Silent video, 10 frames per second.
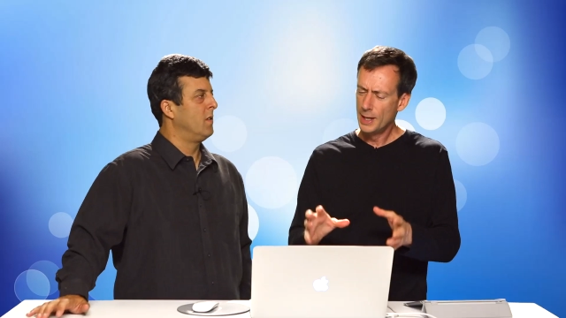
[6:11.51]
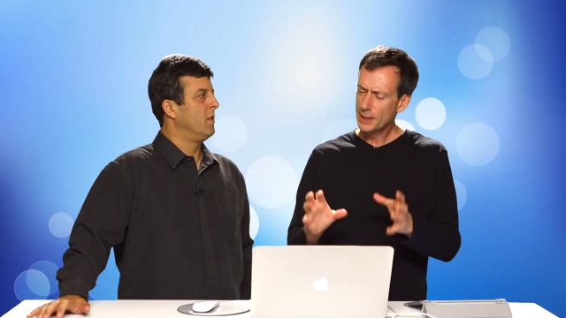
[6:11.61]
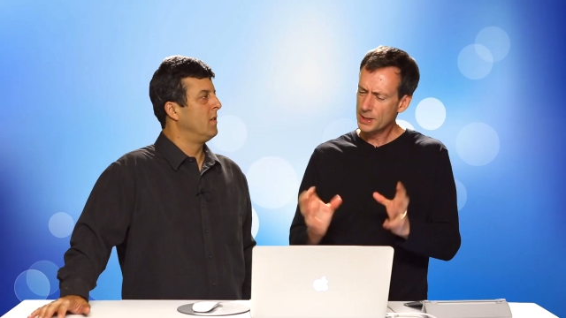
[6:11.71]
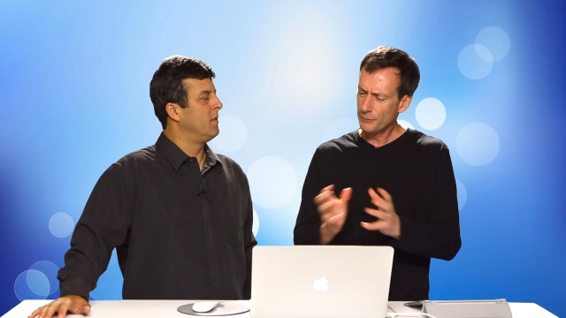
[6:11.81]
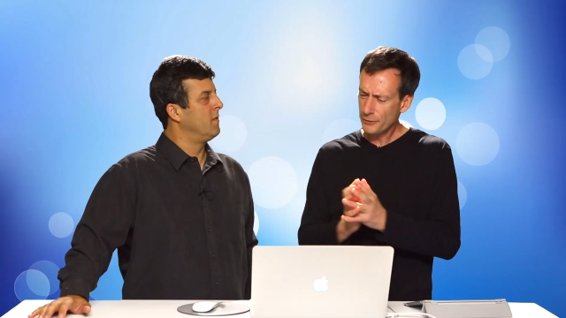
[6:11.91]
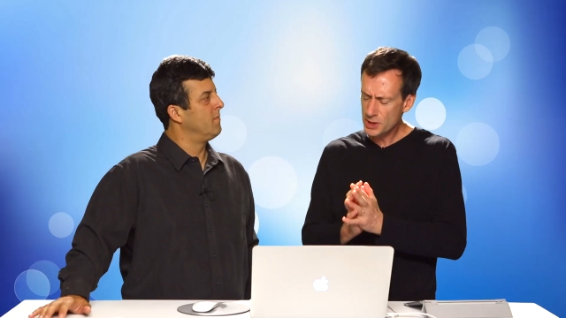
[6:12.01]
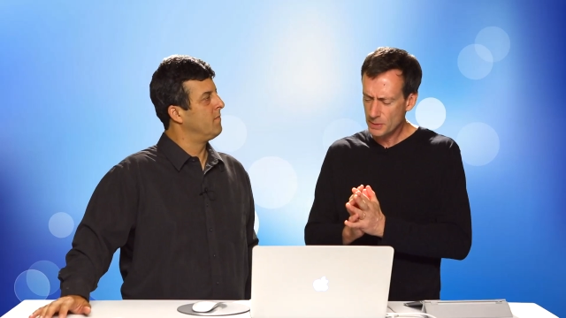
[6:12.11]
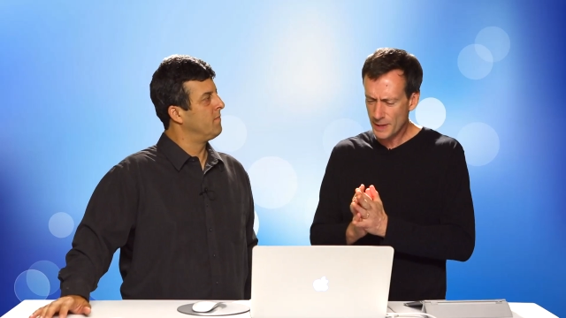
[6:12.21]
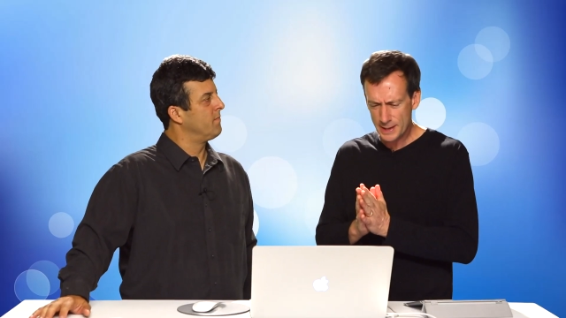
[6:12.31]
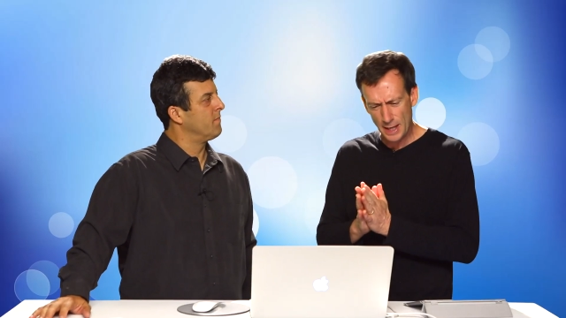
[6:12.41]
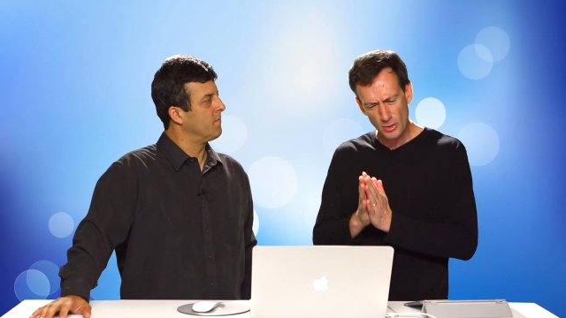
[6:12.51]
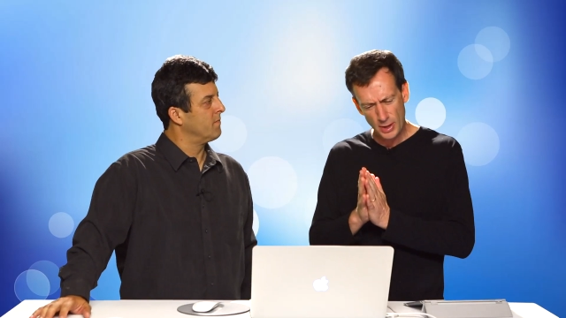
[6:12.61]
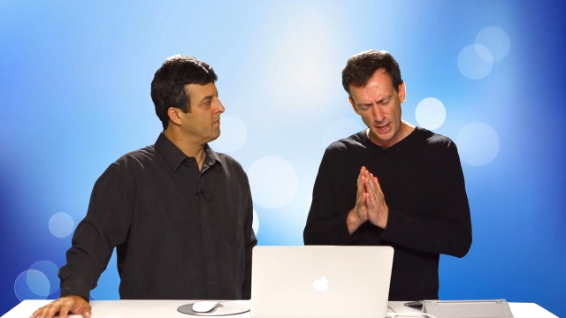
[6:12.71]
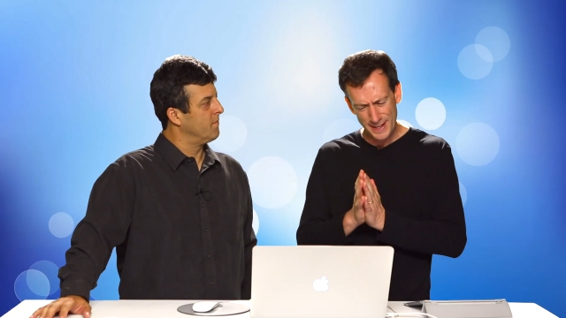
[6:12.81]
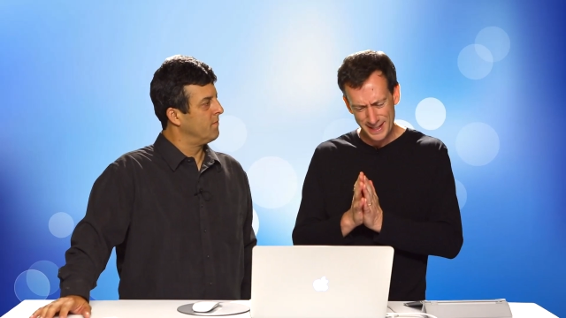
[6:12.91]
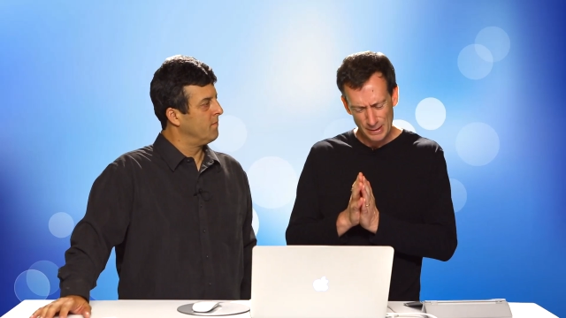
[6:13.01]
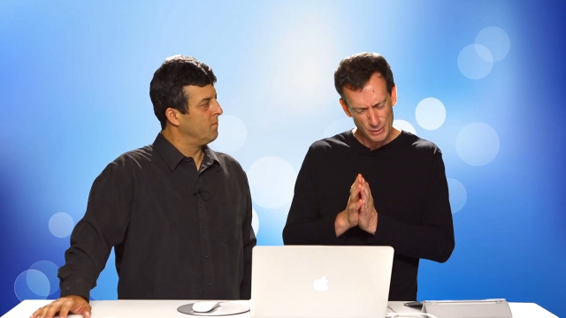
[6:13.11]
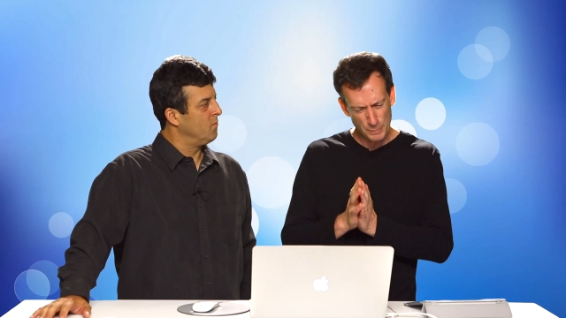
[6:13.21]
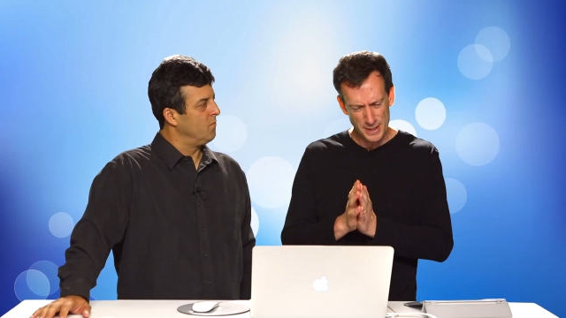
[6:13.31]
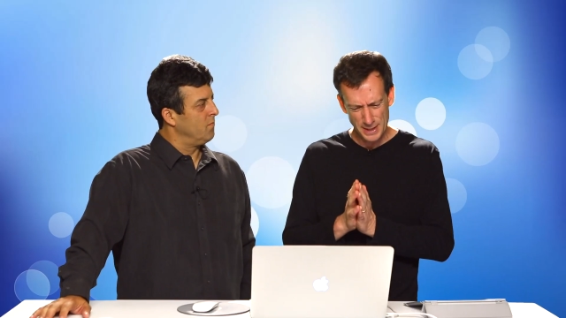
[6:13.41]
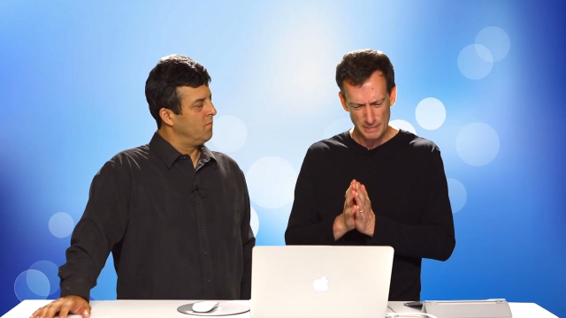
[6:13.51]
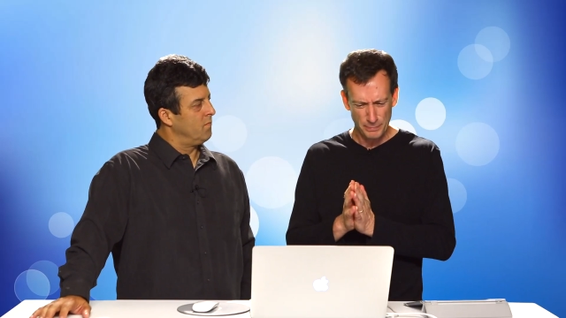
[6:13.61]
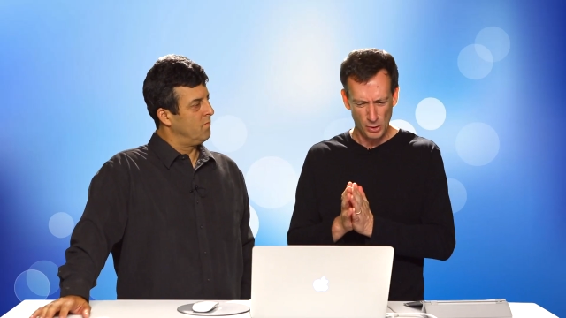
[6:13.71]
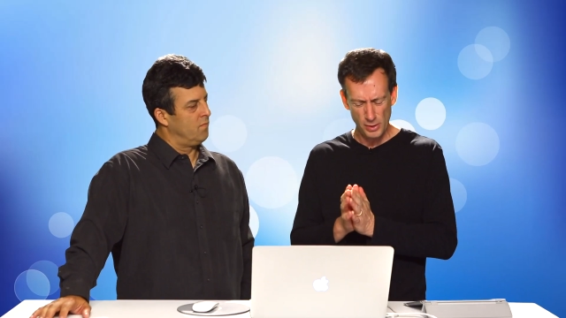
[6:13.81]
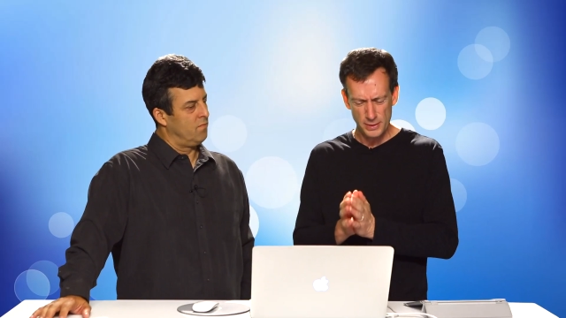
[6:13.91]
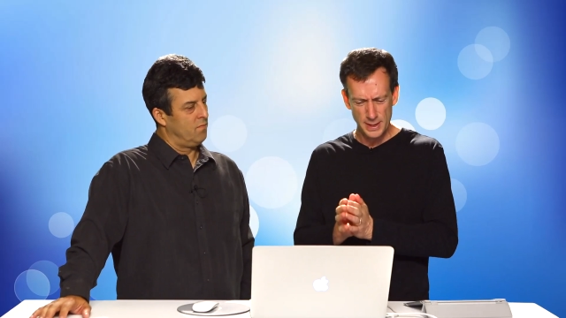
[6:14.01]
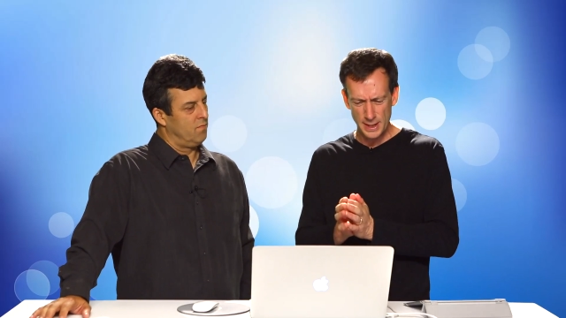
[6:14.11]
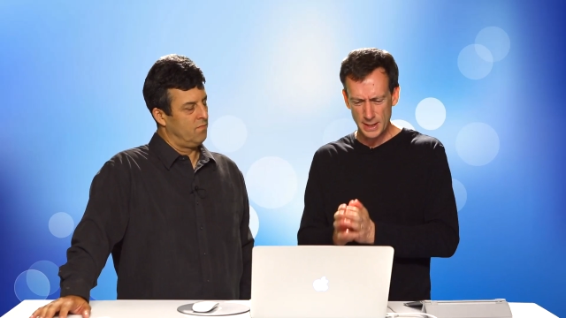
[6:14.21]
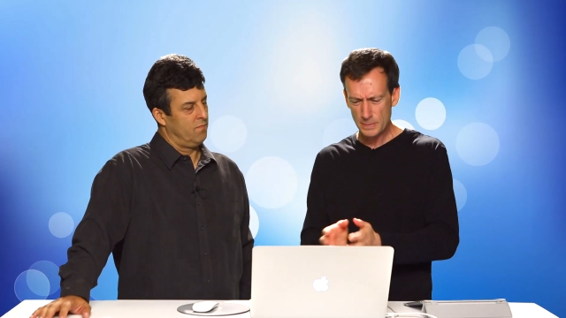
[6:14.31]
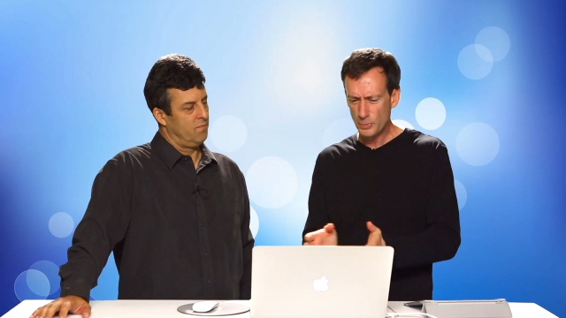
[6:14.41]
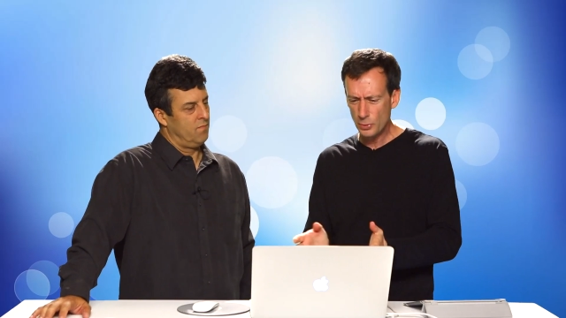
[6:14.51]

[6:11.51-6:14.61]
Speaker 1: because at first you might say, okay, that seems pretty simple. All you did is